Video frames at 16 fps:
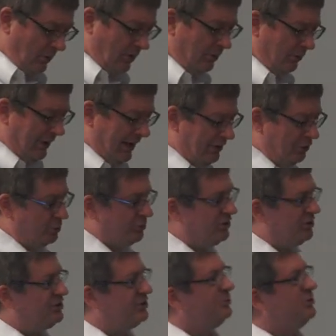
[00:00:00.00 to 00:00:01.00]
The manual
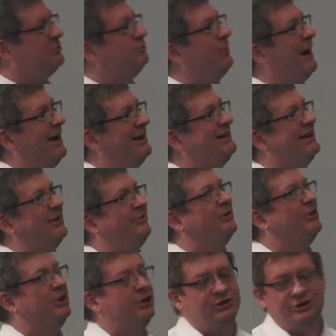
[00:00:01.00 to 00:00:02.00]
system is by
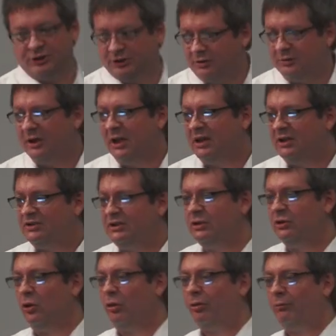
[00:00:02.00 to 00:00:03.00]
definition
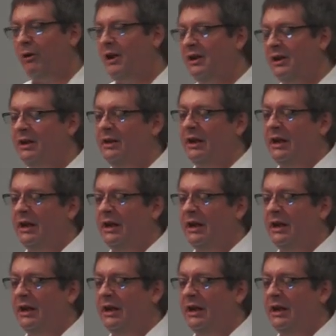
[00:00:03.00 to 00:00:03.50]
single-threaded,